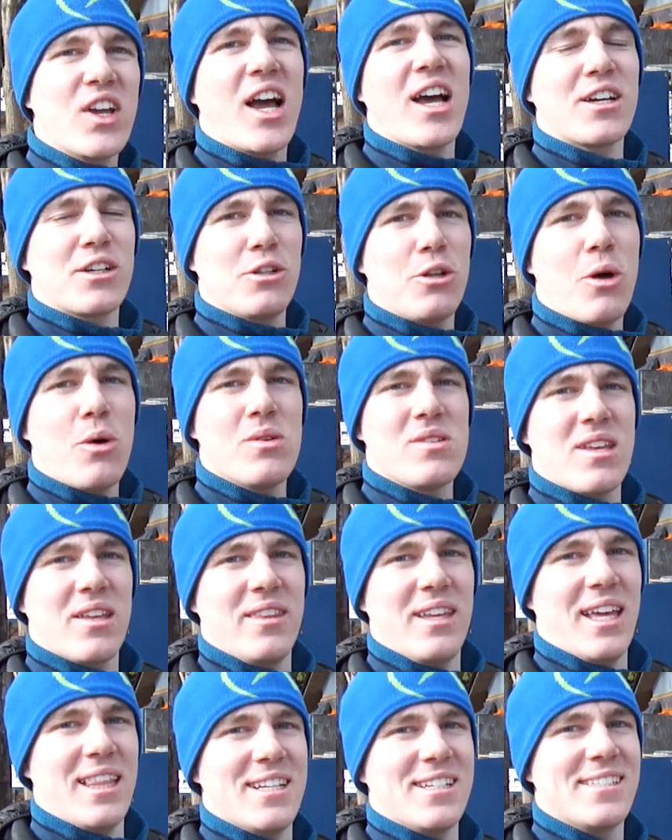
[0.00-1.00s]
got clothes on
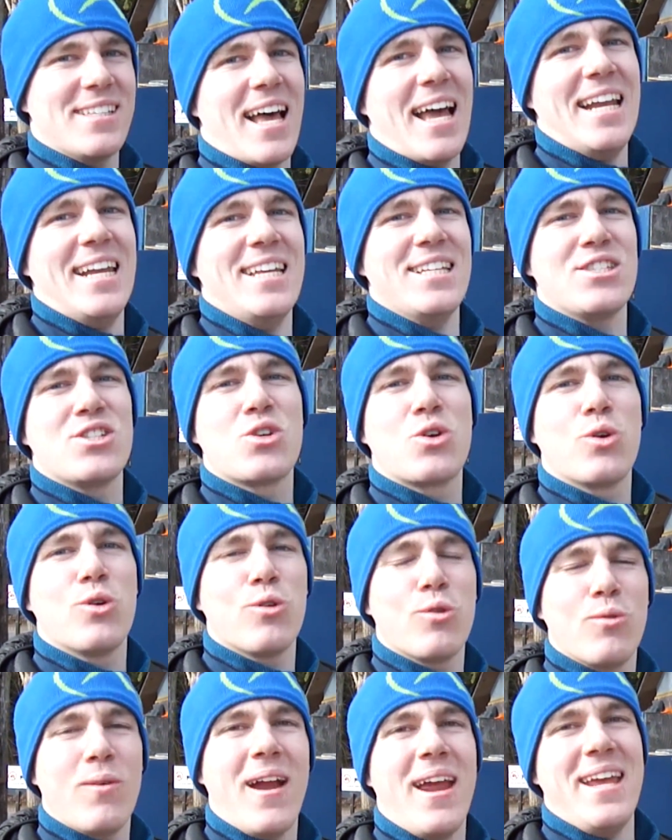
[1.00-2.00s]
the other side. It's
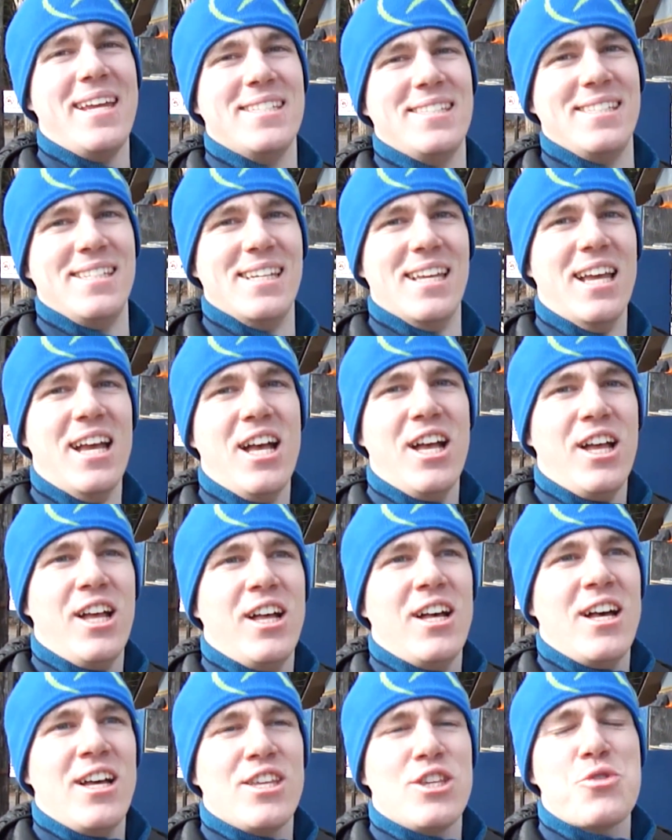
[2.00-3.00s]
crazy.
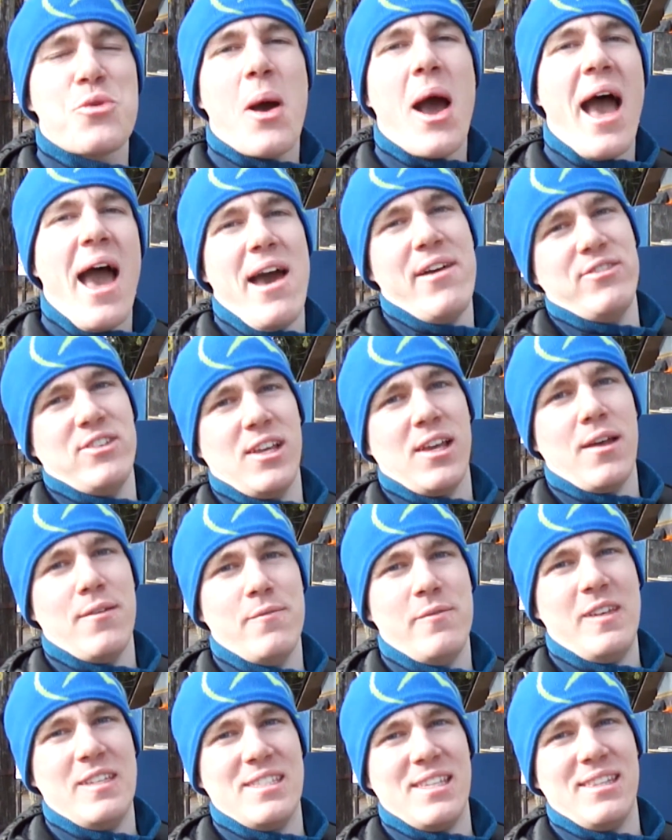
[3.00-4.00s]
You have to
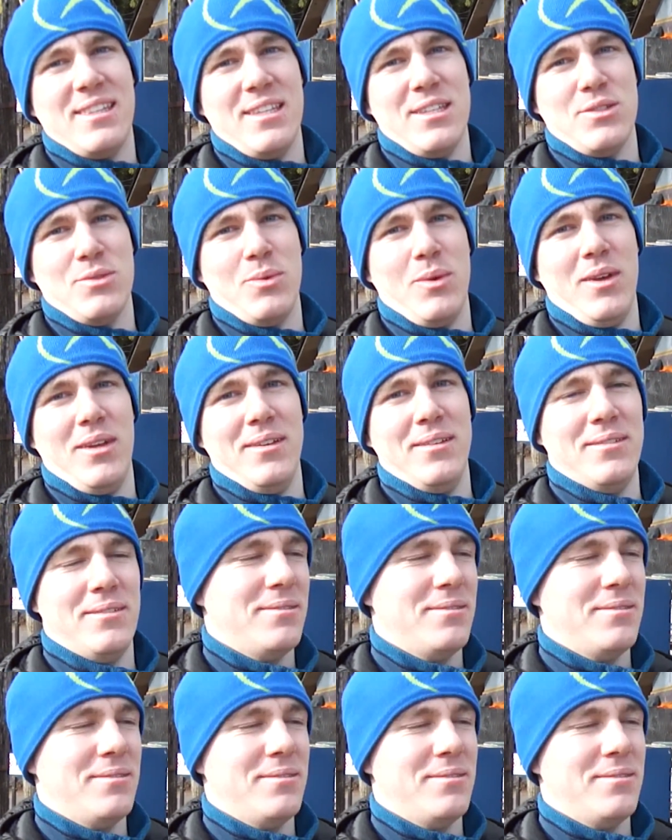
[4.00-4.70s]
come visit this one.